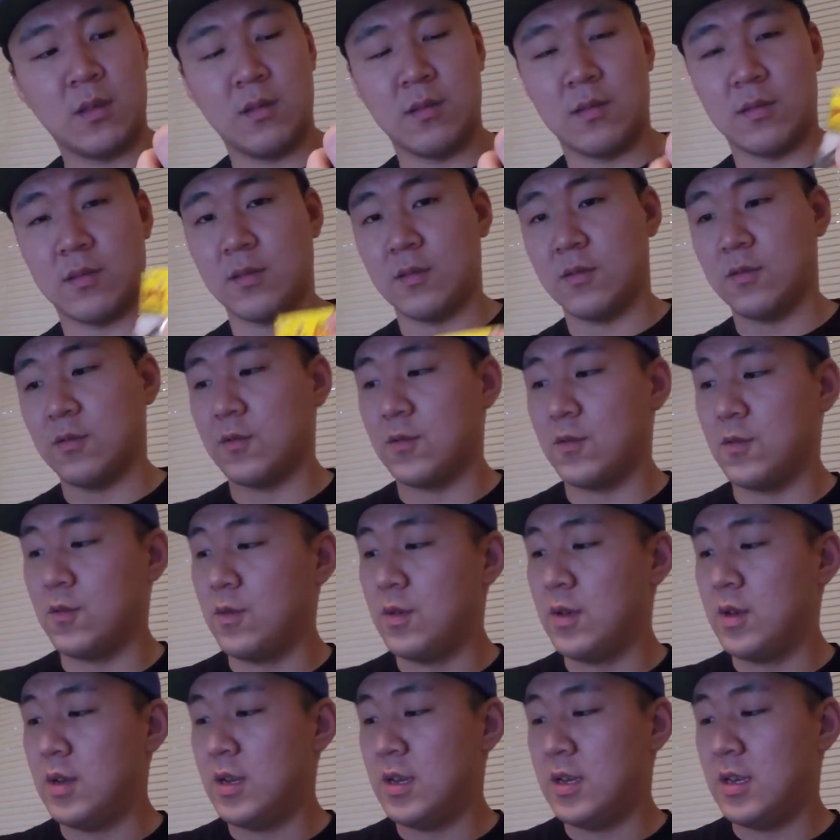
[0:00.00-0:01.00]

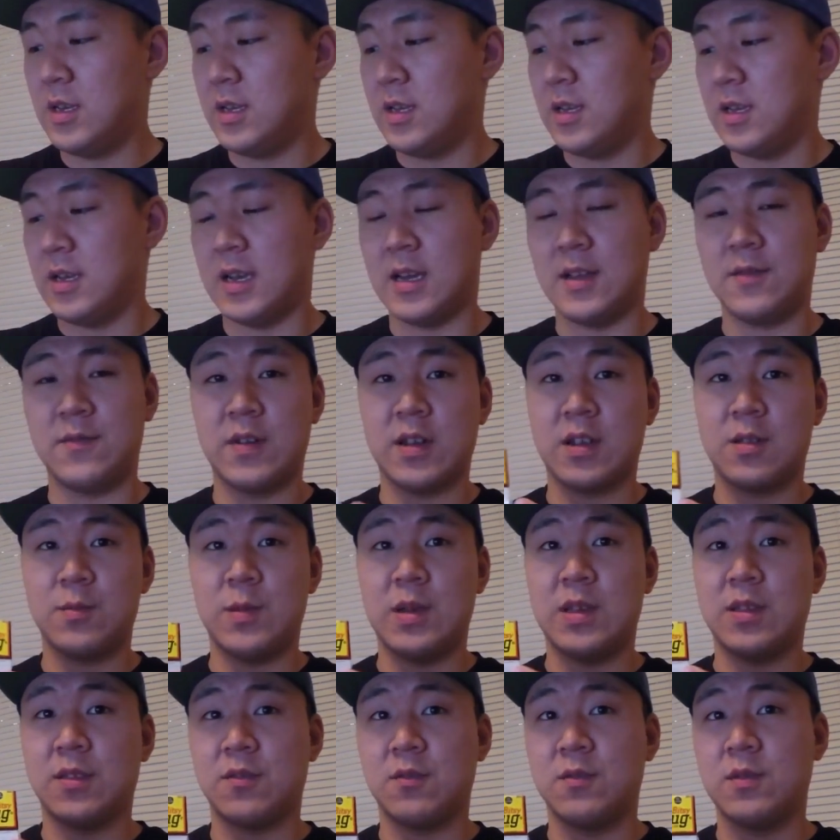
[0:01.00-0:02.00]
So I'd
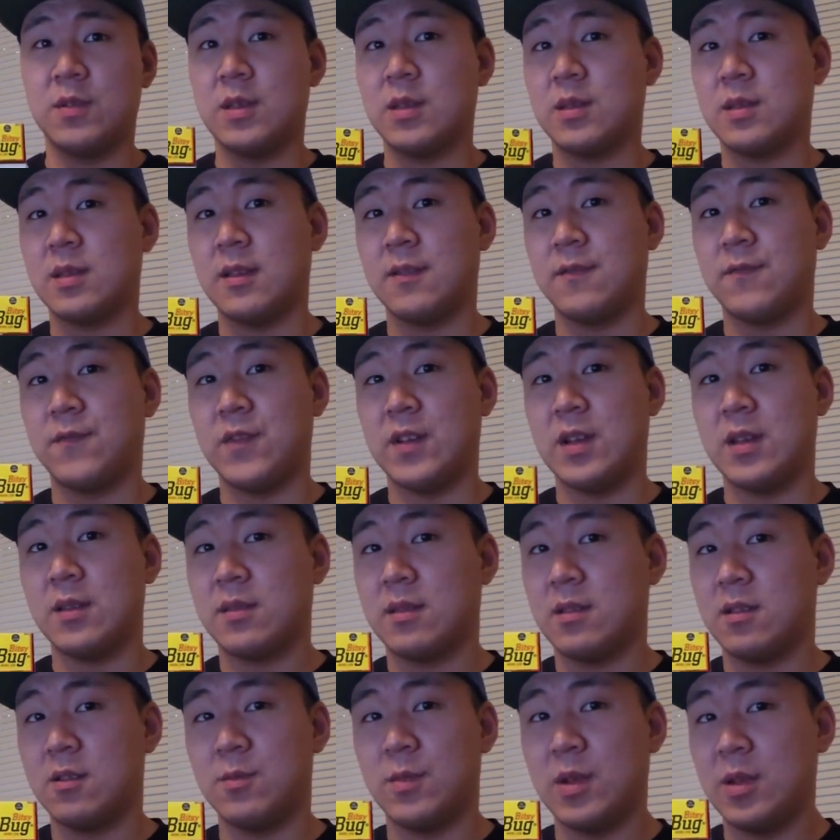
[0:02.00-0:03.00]
recommend throwing this on
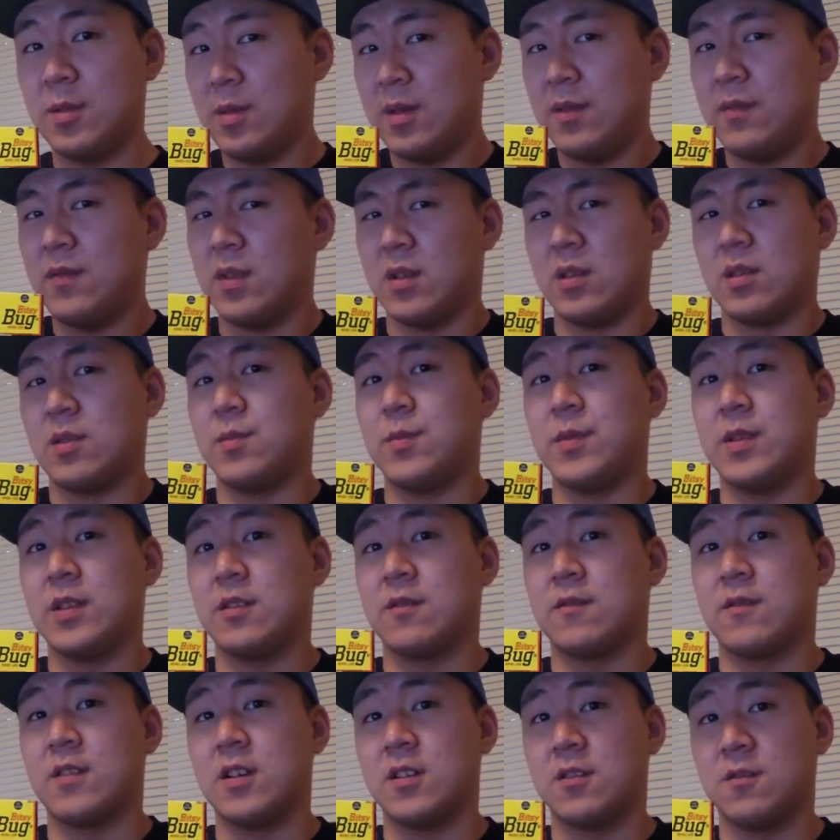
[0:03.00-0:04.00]
finesse gear, maybe even a
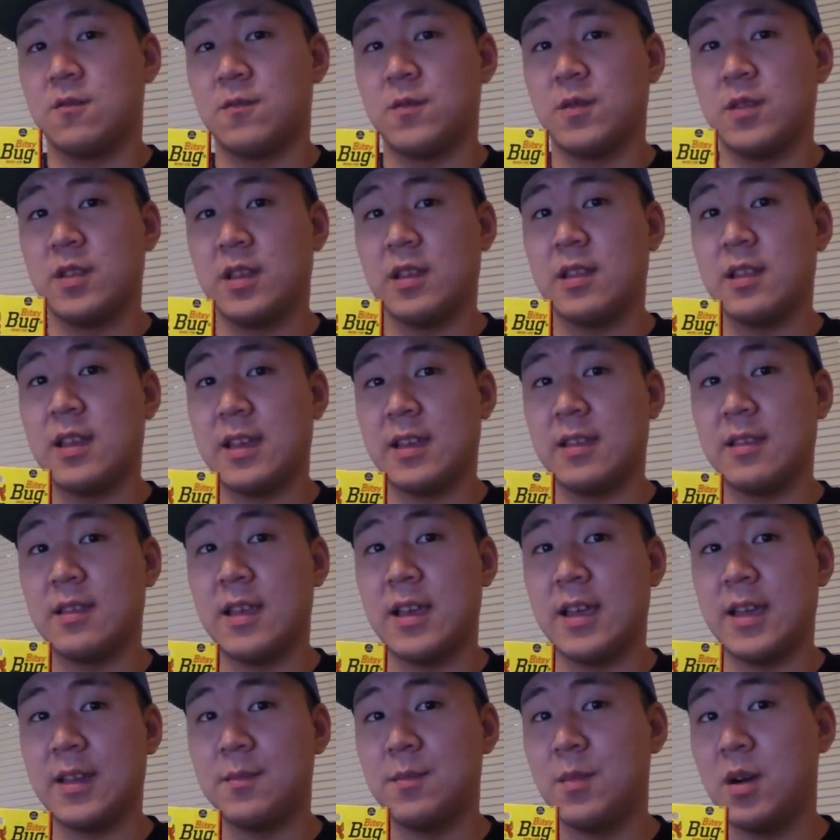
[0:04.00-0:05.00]
spinning rod, a really light
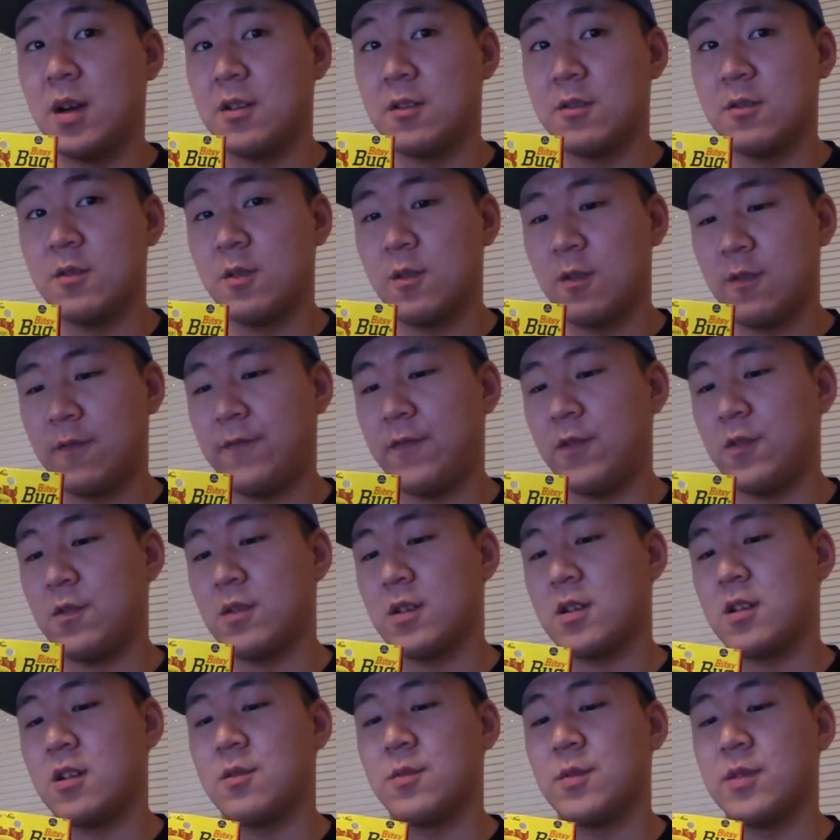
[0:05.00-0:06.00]
line, mono or
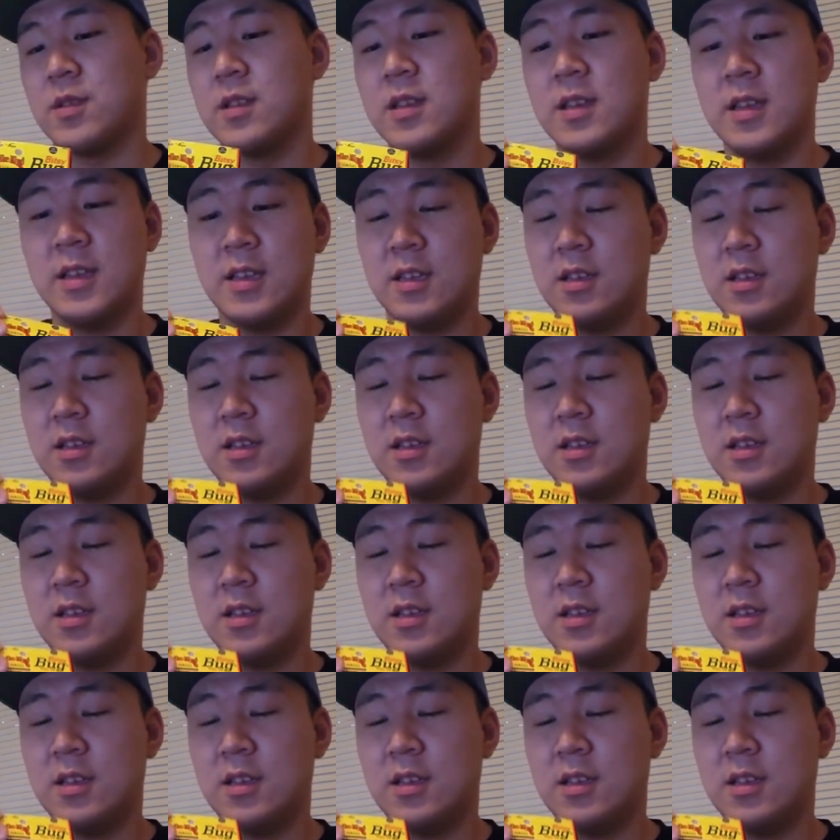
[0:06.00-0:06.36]
fluorocarbon.